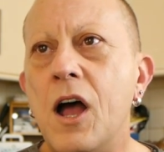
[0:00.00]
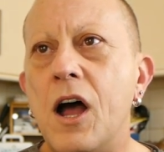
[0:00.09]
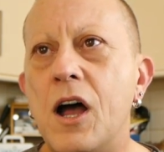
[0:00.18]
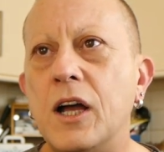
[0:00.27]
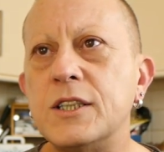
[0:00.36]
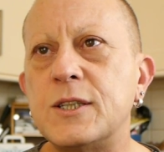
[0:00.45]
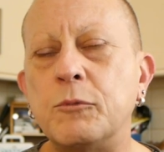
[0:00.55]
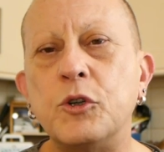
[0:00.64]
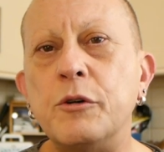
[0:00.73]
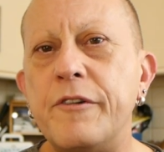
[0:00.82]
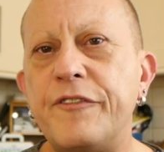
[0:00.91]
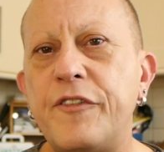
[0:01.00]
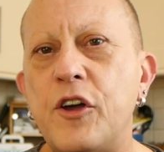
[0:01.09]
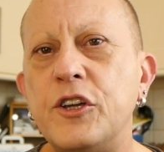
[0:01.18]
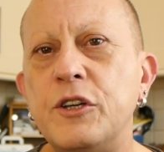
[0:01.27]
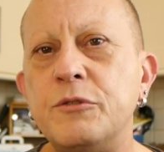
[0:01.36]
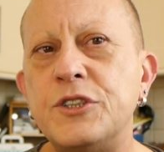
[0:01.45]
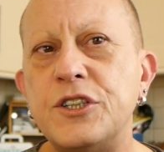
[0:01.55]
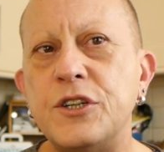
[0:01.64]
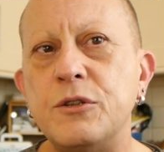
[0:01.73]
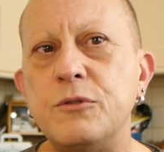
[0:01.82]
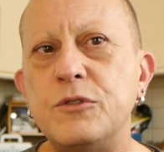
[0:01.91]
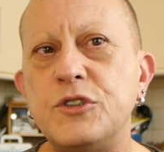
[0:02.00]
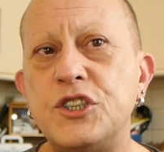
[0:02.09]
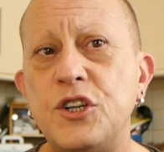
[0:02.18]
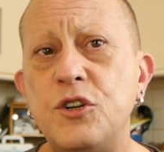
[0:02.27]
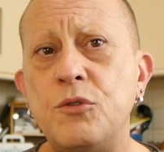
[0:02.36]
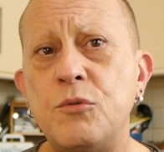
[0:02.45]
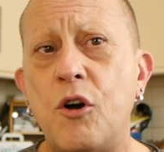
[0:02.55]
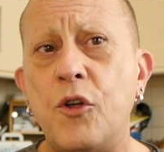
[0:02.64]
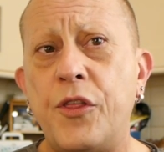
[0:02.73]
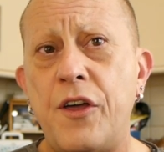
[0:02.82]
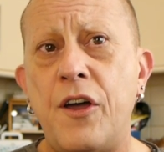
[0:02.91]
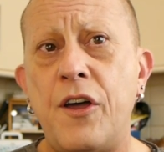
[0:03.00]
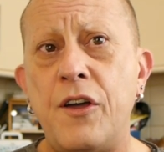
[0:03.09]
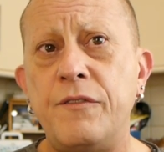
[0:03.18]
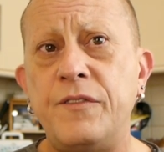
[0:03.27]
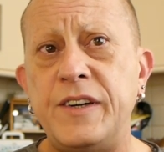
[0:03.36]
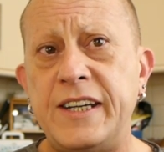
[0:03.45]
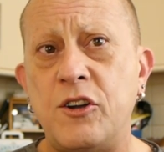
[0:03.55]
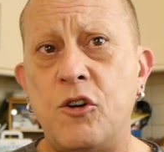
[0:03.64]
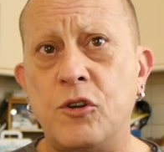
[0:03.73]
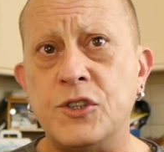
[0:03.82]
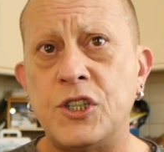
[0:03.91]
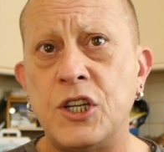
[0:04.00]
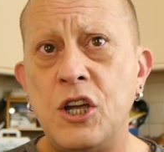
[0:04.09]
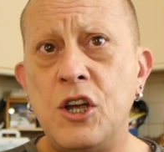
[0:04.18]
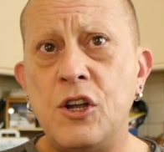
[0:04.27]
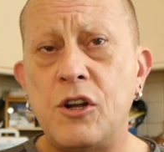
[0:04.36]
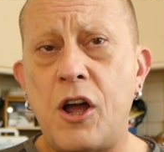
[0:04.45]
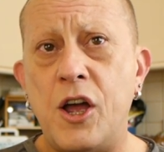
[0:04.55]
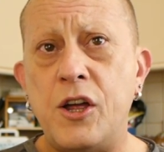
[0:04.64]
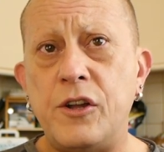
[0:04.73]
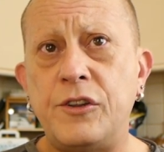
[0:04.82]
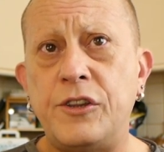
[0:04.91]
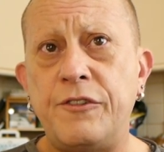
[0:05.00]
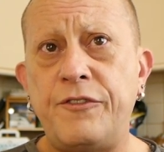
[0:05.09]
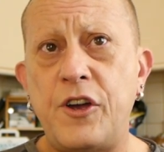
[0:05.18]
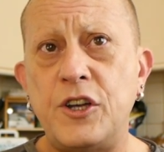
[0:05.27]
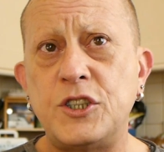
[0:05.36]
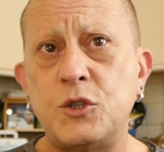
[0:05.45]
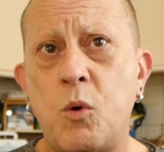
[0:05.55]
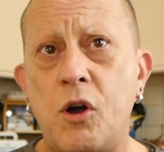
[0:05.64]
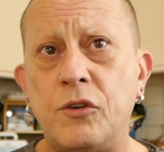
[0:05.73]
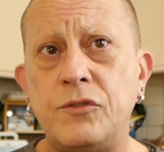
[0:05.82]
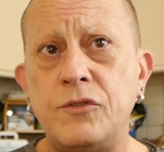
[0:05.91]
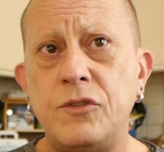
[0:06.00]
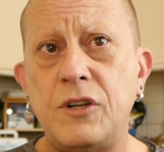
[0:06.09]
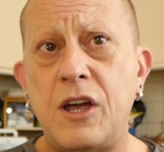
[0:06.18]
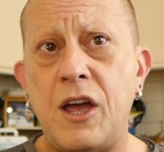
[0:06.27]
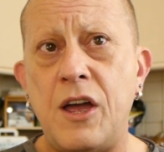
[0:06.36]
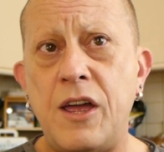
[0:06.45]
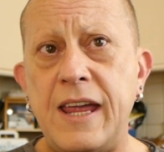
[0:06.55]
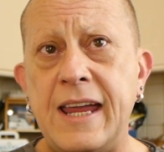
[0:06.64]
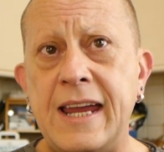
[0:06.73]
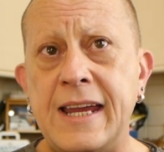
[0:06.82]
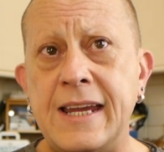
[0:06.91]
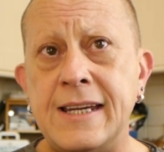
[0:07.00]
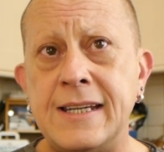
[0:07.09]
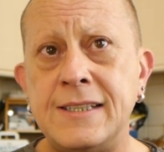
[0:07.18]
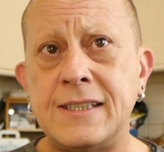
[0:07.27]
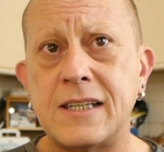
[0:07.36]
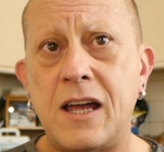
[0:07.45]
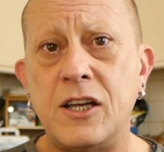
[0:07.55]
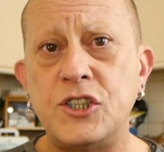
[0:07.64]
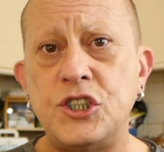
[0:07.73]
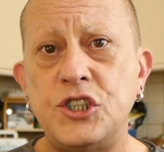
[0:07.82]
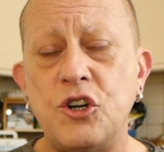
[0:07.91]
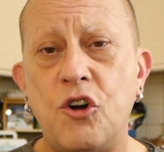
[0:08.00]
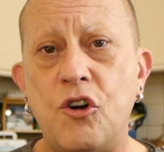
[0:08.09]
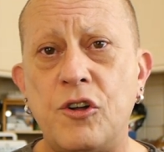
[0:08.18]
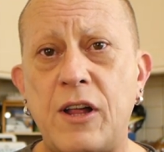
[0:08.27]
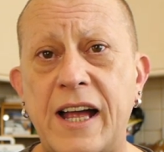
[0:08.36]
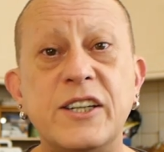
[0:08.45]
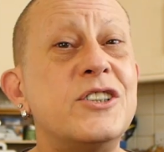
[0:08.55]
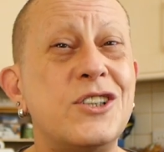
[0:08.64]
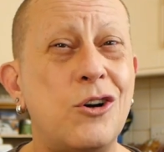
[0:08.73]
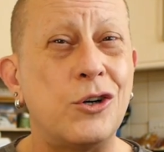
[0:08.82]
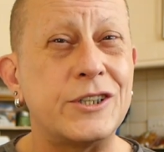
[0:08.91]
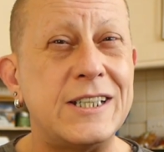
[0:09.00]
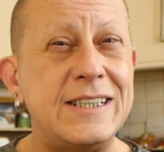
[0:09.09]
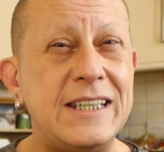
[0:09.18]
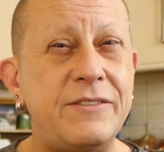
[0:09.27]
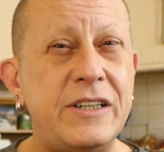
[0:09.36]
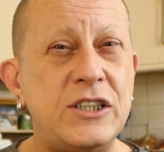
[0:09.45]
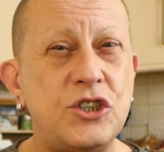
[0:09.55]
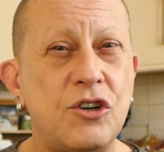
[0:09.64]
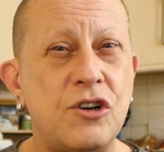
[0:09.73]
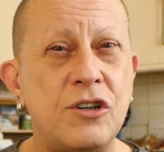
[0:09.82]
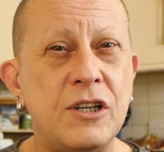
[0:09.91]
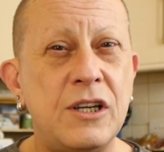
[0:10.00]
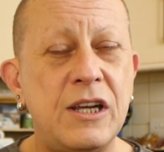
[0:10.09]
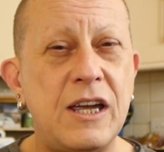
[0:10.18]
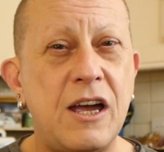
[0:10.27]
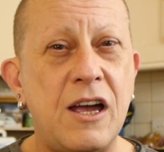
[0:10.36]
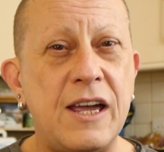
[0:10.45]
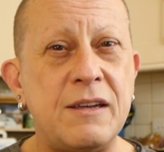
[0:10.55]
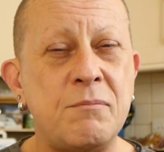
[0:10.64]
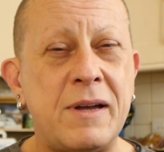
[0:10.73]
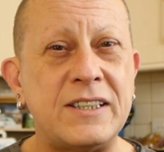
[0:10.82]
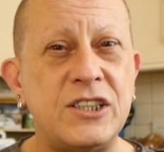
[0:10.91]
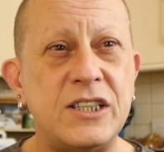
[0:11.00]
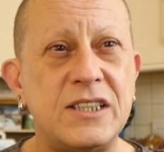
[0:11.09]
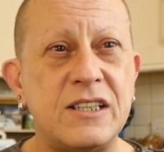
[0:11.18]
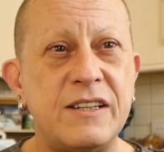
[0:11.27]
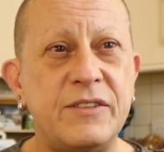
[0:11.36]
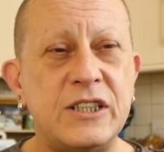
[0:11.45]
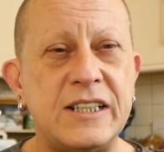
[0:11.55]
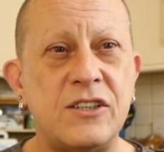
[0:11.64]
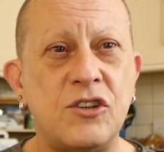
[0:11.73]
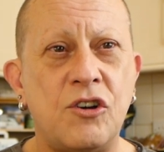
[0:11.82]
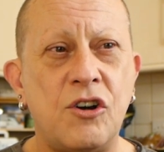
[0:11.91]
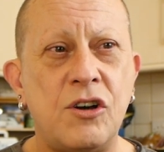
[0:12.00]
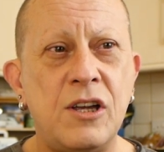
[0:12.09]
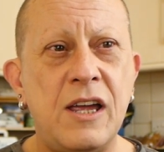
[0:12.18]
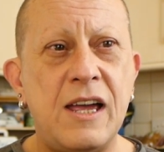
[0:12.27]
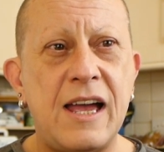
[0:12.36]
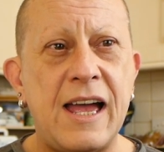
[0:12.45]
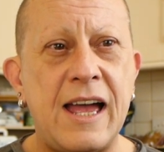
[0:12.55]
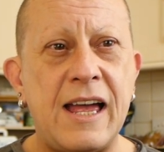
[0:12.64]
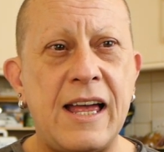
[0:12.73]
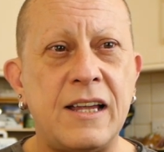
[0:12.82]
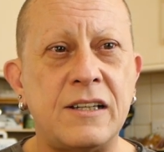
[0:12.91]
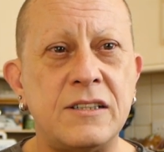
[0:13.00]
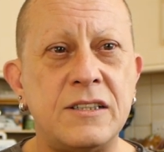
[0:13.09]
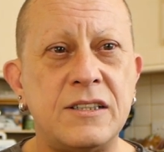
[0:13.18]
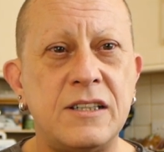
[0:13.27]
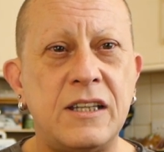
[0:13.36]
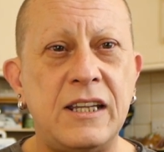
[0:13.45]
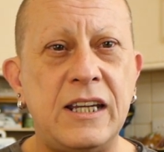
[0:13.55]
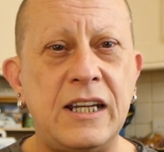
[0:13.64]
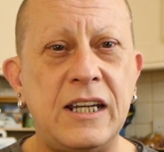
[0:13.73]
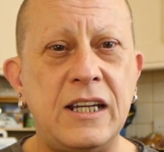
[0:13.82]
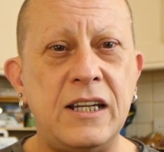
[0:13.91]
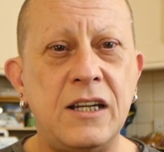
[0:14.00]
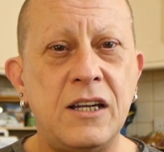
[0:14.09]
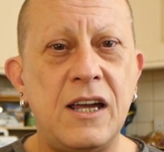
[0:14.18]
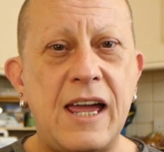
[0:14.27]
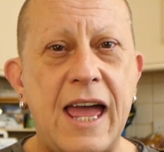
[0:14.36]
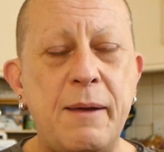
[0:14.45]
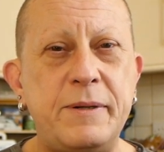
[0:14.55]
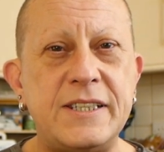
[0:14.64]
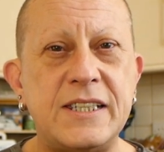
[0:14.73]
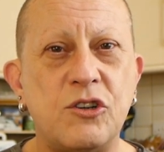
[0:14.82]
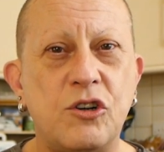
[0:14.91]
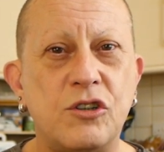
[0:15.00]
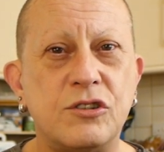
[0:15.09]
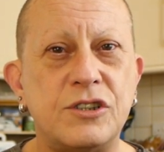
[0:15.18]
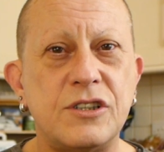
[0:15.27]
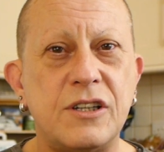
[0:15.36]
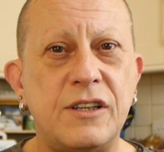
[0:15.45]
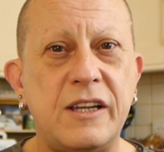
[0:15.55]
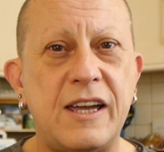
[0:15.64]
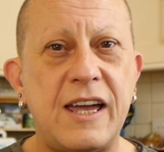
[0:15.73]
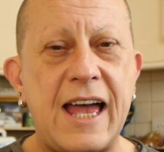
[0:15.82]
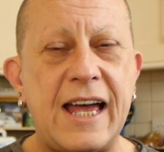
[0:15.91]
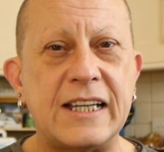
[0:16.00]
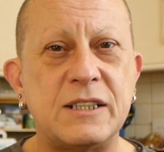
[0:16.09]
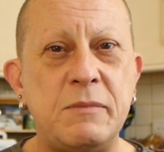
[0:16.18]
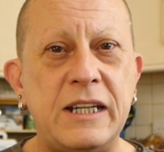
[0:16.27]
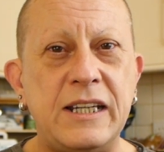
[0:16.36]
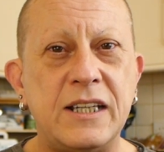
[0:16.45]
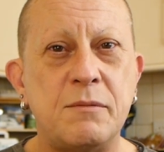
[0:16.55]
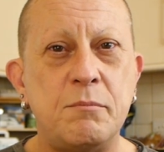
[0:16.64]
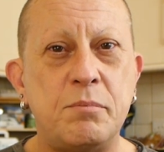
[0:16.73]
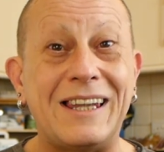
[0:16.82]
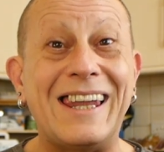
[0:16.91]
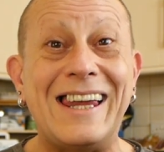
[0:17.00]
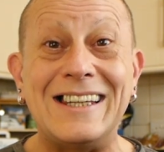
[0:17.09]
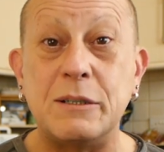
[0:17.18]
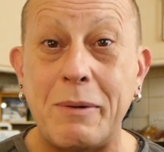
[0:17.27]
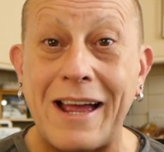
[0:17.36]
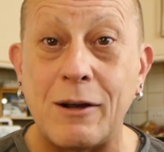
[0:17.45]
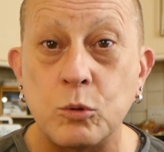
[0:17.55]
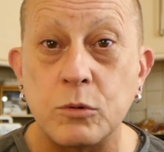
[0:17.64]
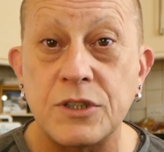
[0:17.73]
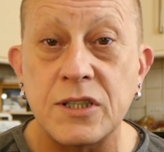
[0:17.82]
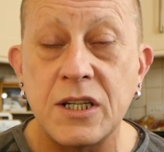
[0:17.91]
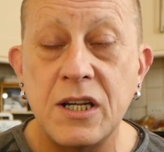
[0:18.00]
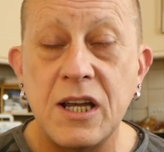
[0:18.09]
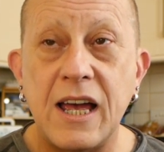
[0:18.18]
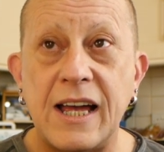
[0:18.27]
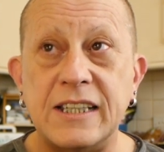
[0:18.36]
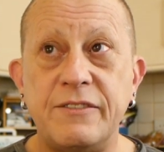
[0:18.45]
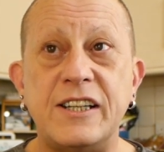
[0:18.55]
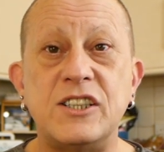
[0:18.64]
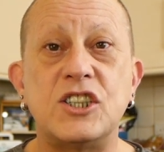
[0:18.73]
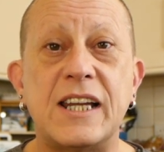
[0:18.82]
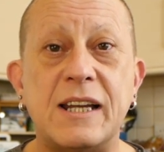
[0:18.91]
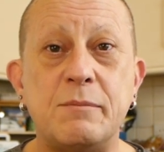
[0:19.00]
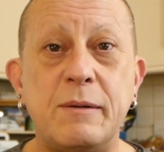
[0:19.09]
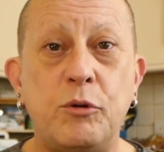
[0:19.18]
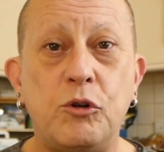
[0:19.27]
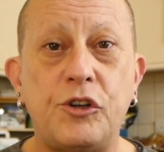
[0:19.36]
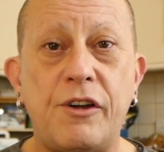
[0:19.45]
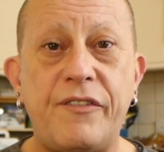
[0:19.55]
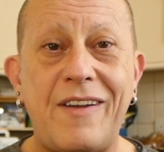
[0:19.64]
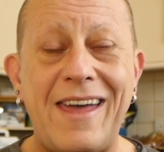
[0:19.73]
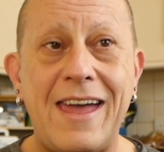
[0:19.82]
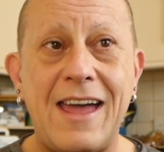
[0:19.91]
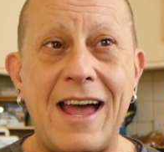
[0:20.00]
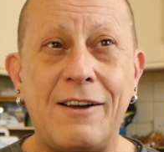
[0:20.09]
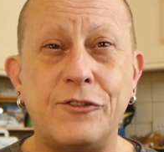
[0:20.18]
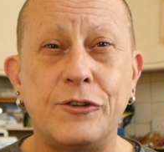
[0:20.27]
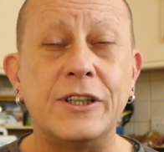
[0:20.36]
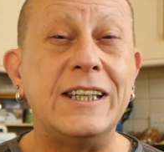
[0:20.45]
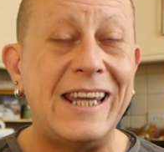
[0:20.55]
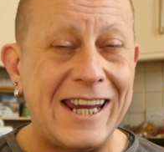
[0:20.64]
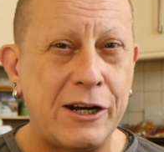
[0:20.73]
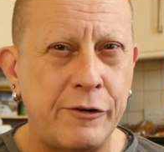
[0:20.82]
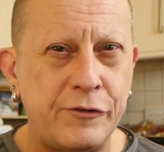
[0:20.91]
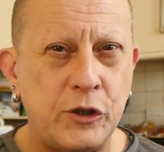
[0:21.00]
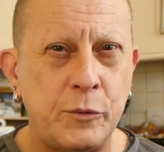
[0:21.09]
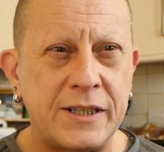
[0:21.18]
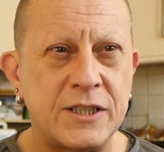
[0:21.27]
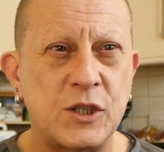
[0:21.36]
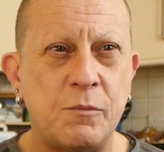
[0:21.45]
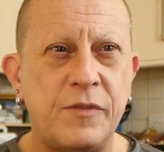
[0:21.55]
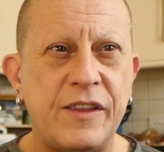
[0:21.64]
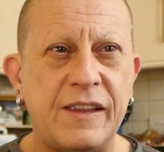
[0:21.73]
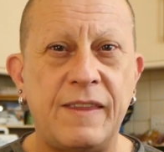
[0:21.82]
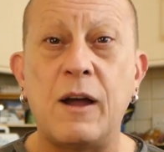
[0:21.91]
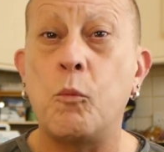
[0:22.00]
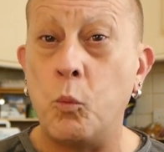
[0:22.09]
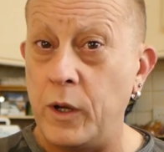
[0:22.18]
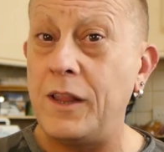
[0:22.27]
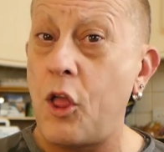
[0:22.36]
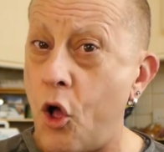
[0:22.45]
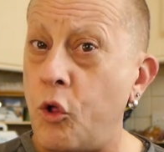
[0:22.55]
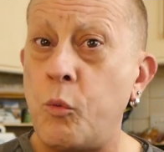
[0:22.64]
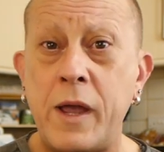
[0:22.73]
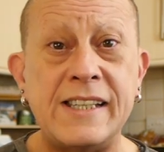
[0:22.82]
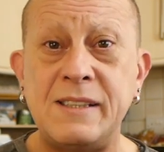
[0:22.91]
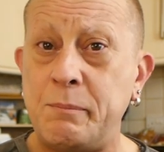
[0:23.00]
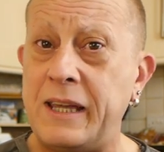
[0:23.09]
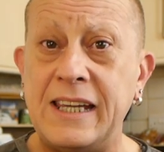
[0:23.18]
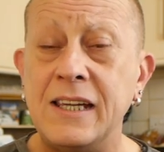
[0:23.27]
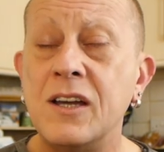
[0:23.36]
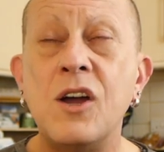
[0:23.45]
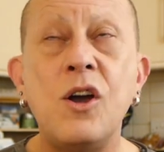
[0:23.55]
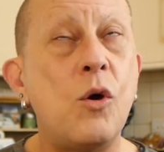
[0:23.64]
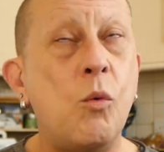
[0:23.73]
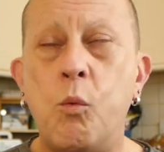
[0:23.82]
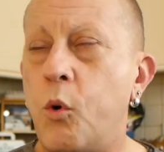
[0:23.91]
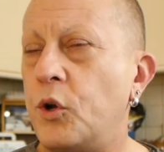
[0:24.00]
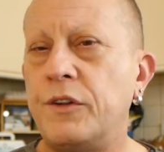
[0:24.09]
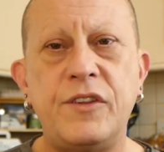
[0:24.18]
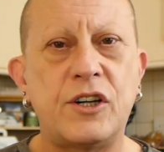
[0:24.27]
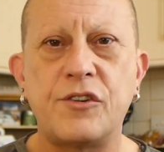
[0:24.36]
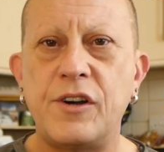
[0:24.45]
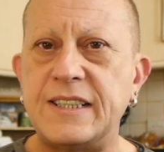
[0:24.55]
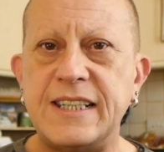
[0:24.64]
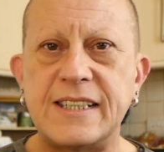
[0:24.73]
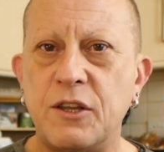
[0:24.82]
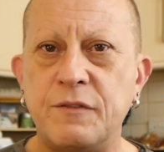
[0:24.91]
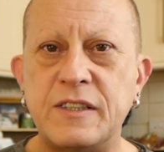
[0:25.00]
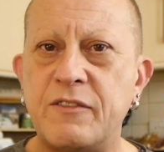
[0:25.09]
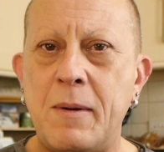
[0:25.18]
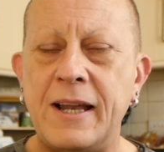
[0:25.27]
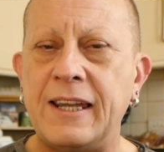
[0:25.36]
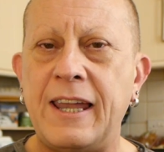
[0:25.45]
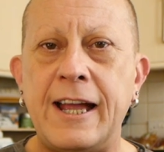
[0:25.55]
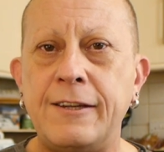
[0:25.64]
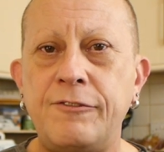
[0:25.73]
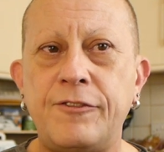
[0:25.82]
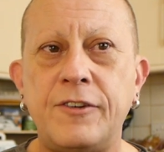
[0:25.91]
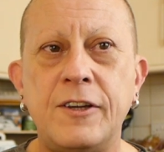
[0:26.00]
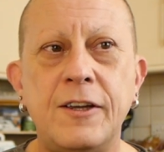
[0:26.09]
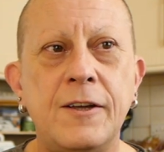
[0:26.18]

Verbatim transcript: Uh, so I'm going to refer you to two other videos uh, the first one uh, is a show. I used to host a TV show uh, in Manchester, if you didn't know, and the episode that had me complained about and eventually had me pulled off air after a year of doing something that will always be one of the greatest loves of my life.